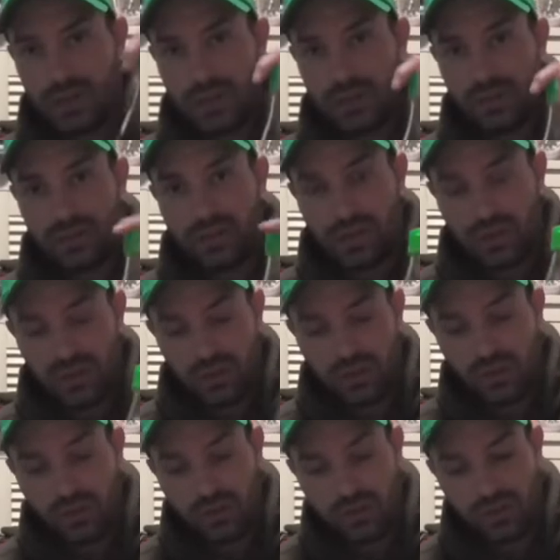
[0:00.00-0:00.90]
is fish
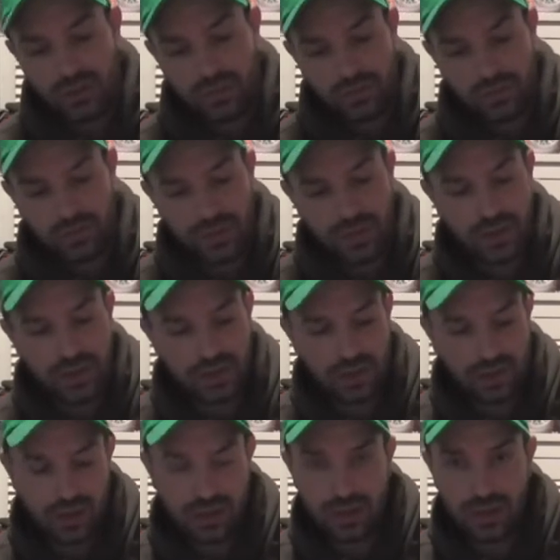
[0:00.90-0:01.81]
sauce. It's
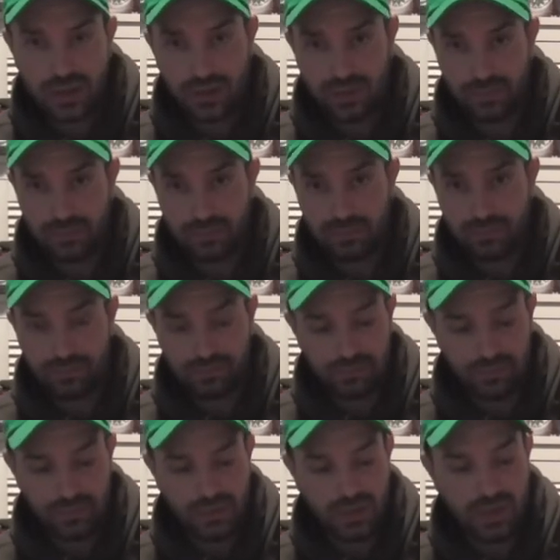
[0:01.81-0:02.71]
kind of like,
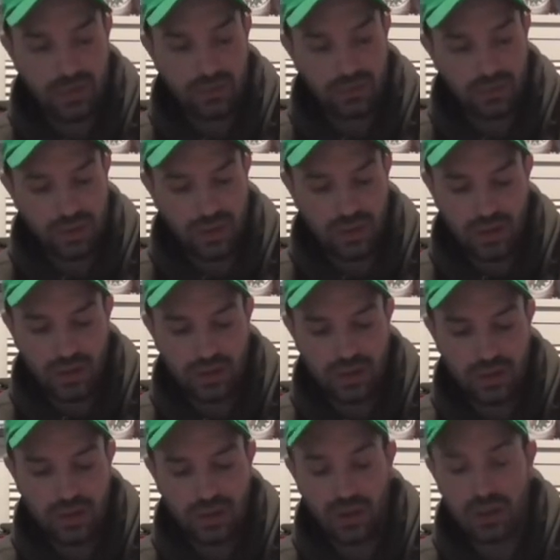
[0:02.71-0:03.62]
they
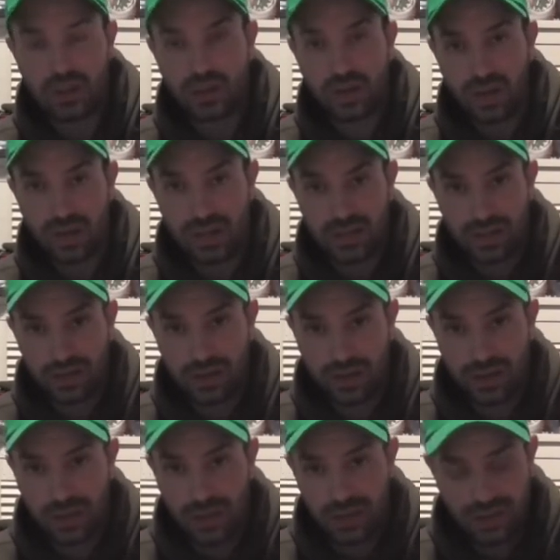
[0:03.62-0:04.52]
use it a lot in Chinese
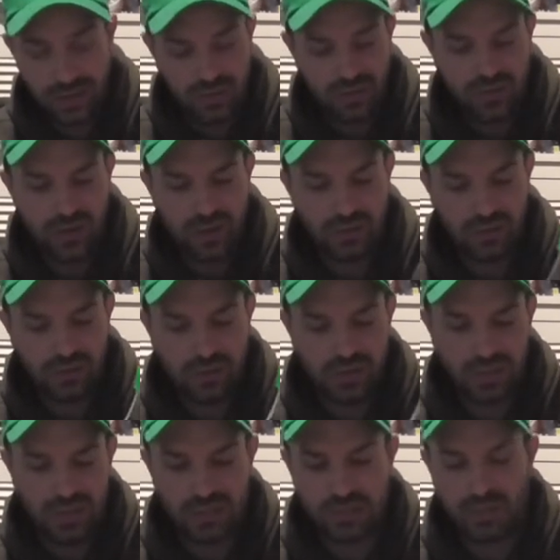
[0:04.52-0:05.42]
cooking. It's very
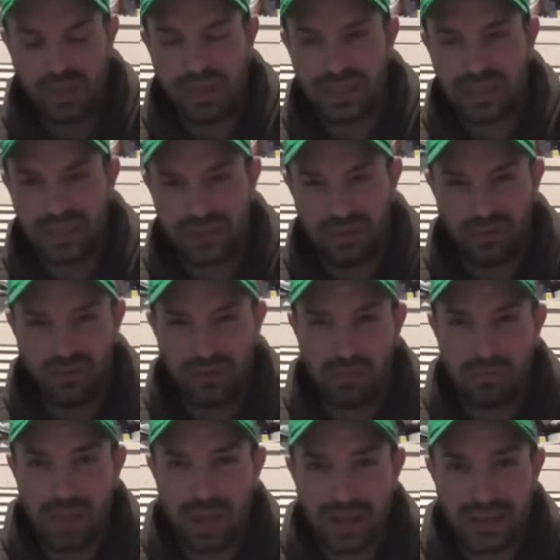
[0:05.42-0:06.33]
fishy. It's basically
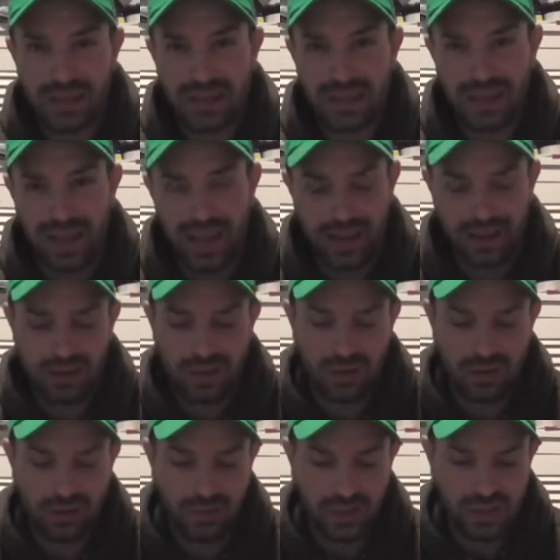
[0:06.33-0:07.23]
fermented
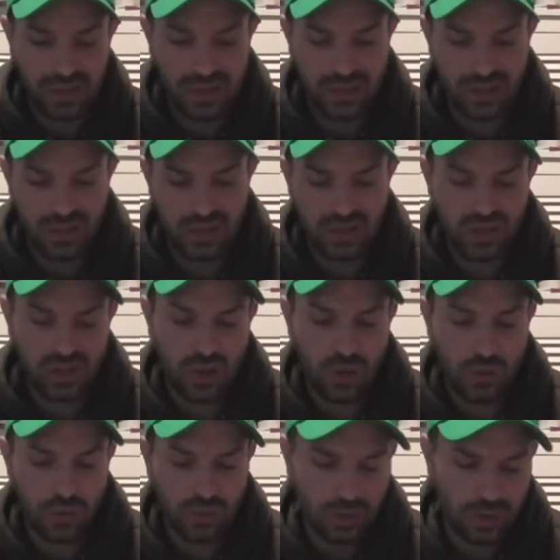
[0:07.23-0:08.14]
anchovies and
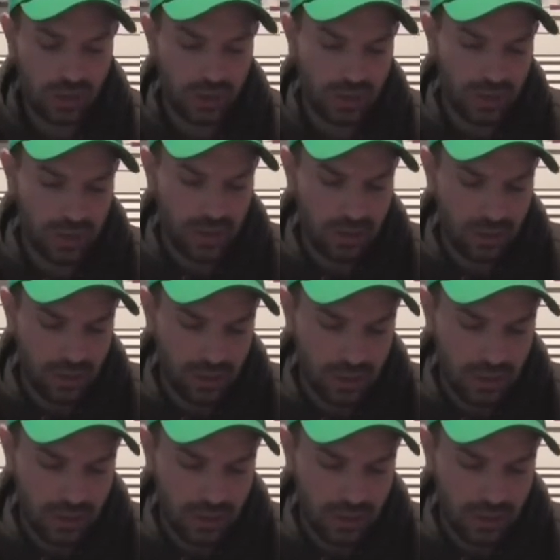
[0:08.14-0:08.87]
salt, I think.